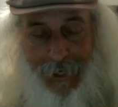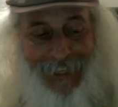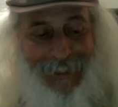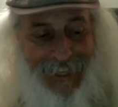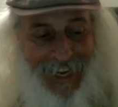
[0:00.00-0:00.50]

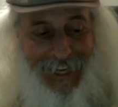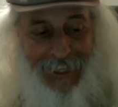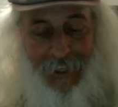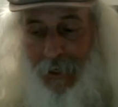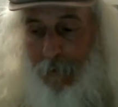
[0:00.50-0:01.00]
Indeed,
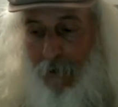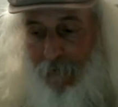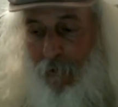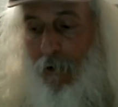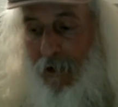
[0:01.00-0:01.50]

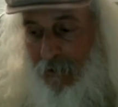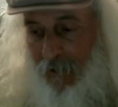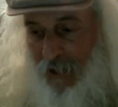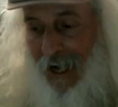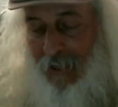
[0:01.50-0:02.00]
before I
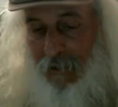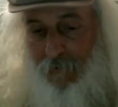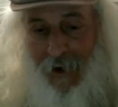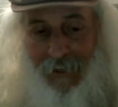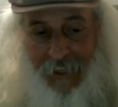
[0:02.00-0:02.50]
decided to
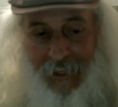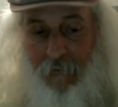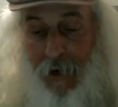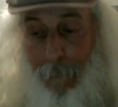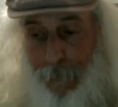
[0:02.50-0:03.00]
finally give up